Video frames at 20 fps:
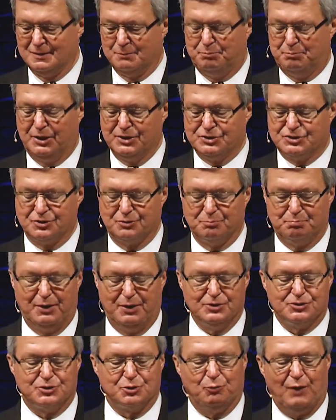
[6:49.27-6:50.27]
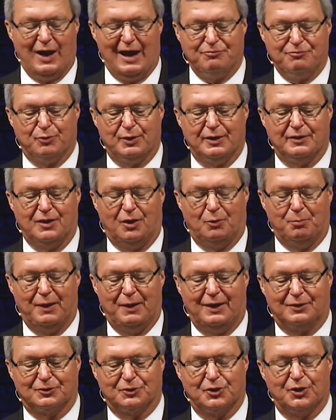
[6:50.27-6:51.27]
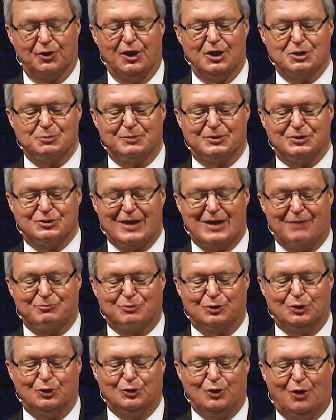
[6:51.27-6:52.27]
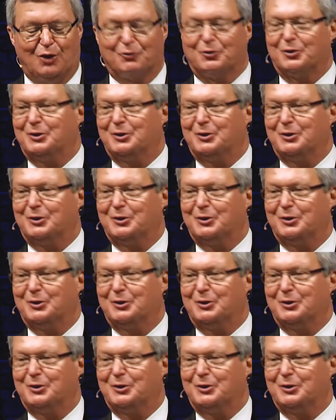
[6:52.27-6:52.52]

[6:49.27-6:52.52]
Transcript: punch your, punch your wife with about or your husband this afternoon over,